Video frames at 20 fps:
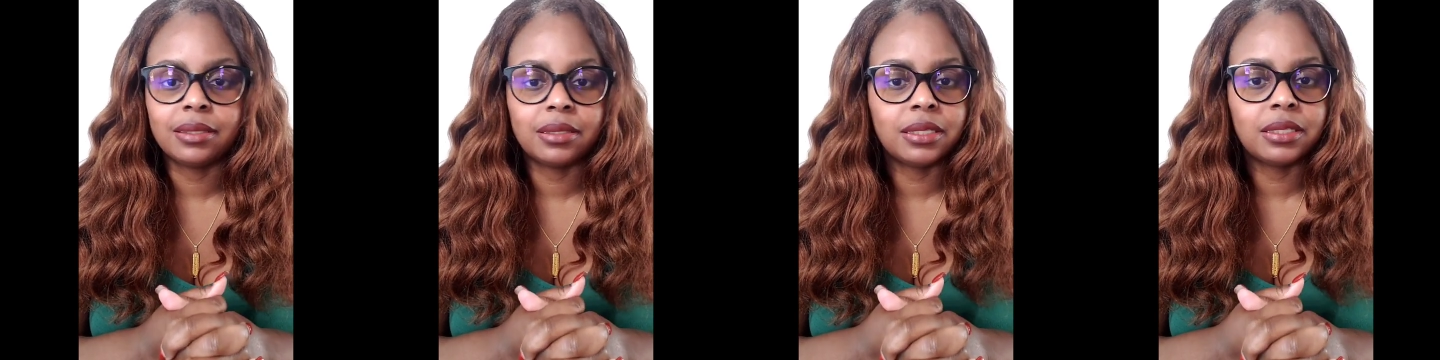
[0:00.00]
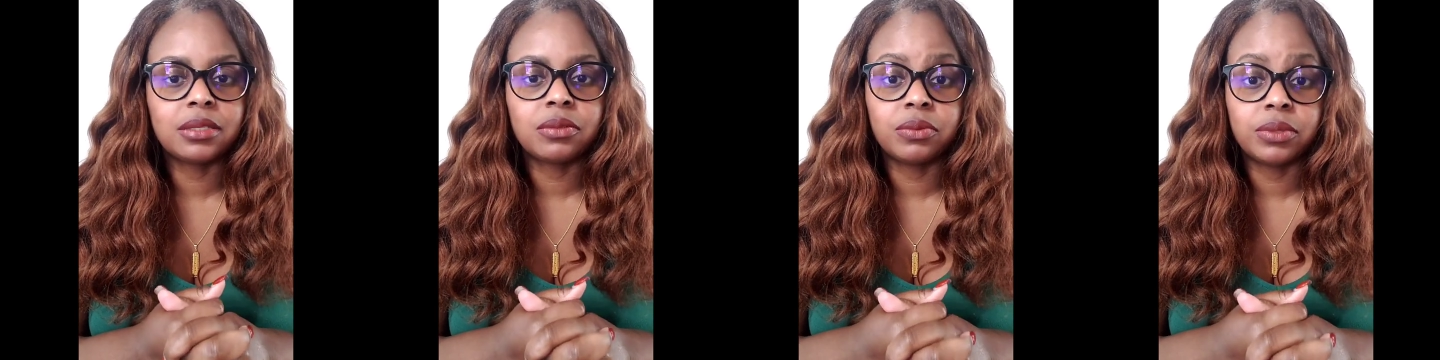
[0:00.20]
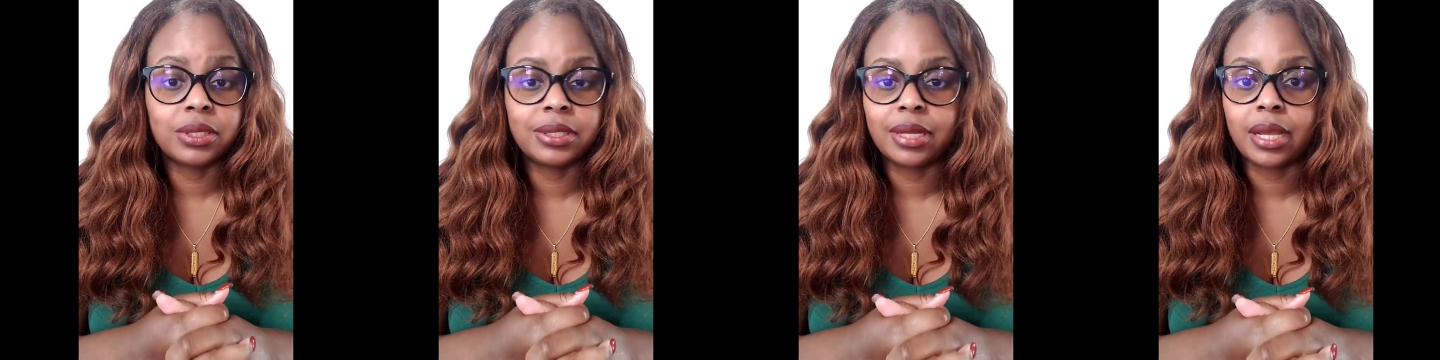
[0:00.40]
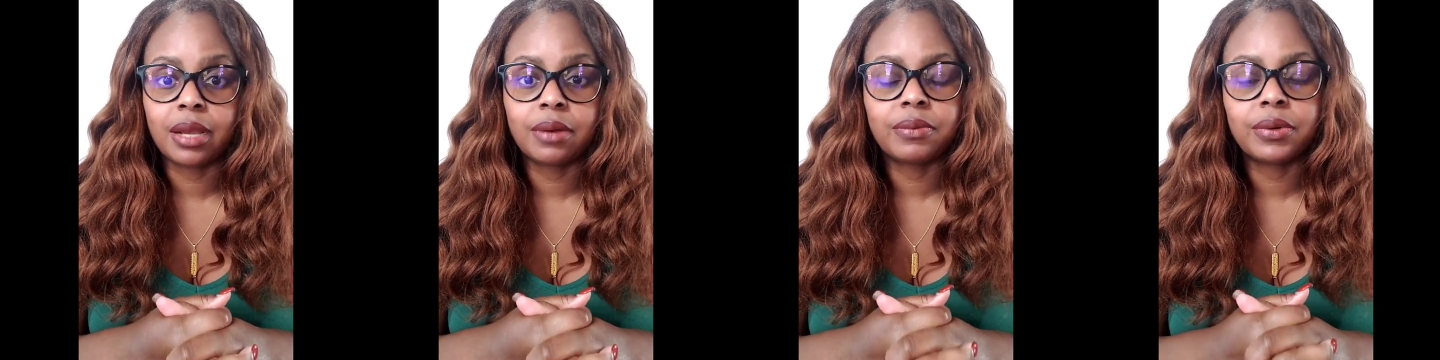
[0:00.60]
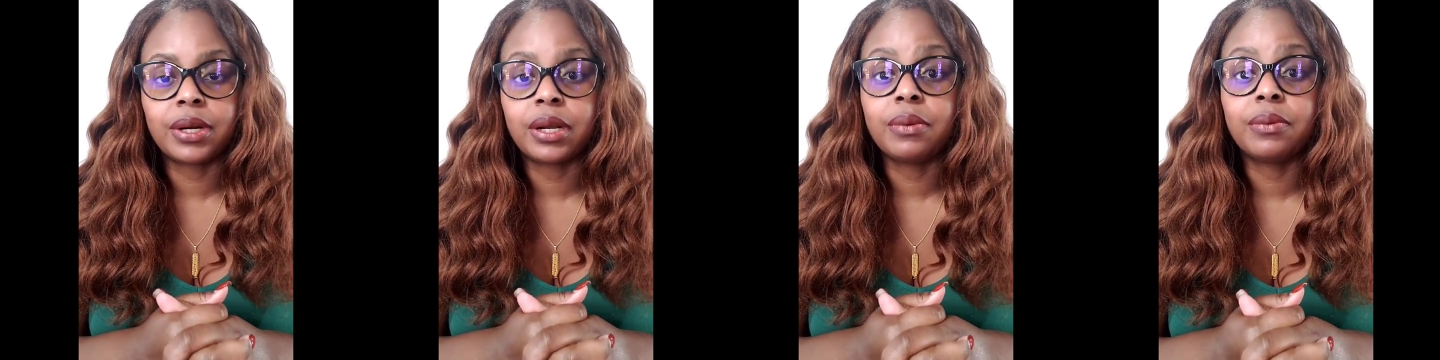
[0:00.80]
This was
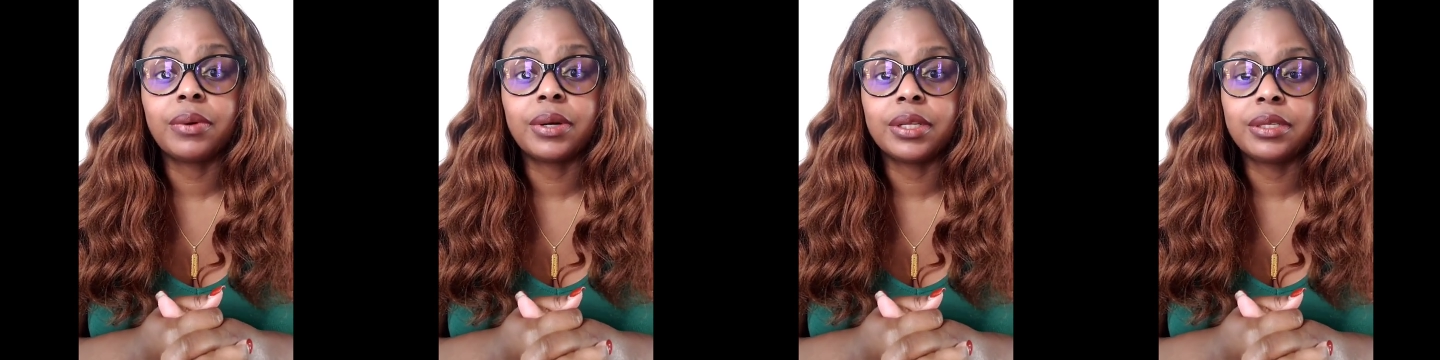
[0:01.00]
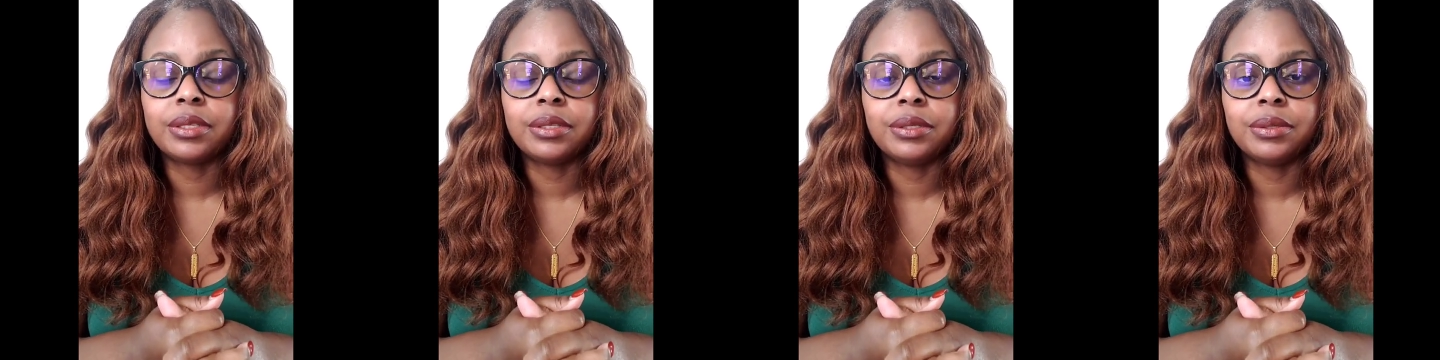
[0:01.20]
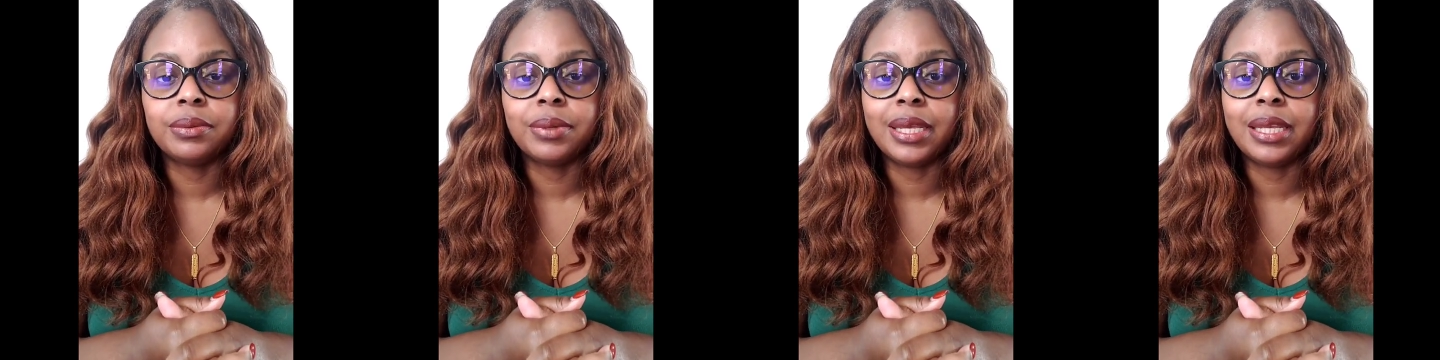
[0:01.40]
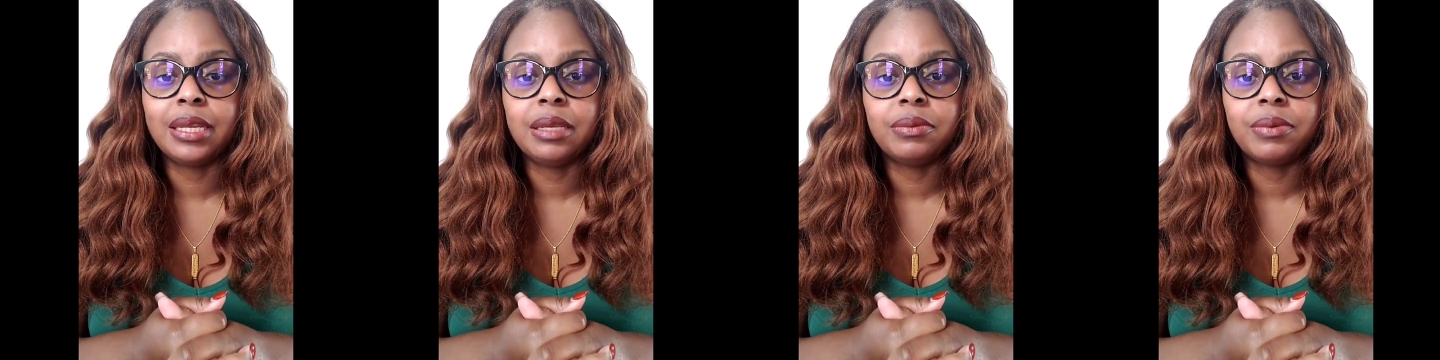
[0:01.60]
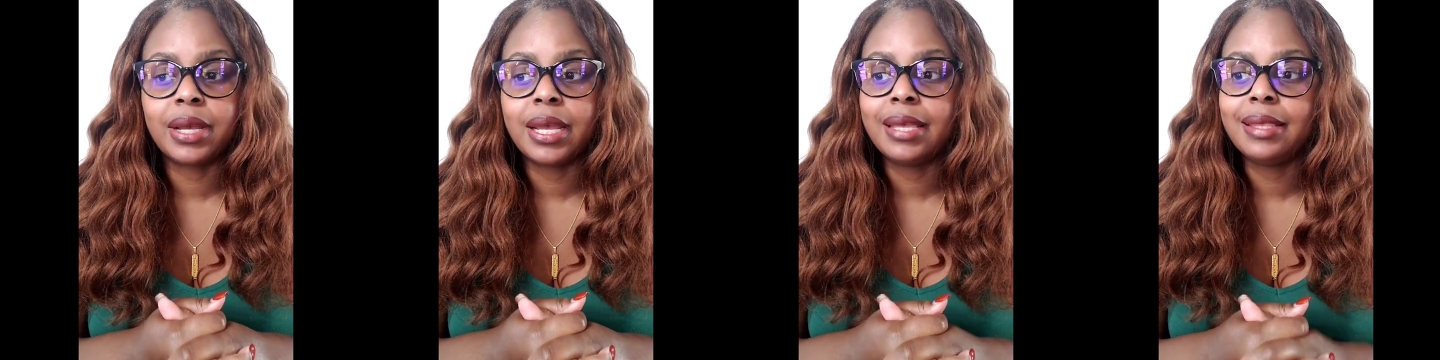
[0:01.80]
not what I wanted to do
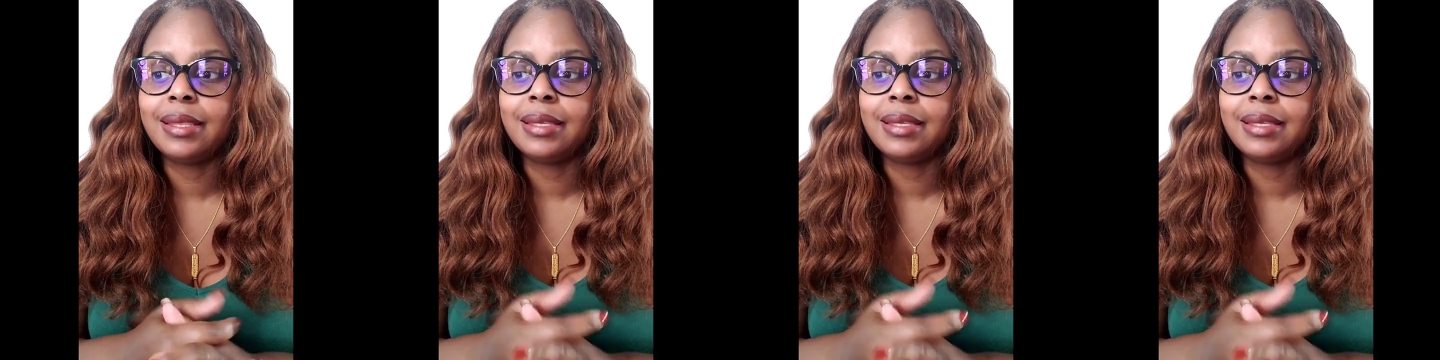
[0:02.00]
anyway.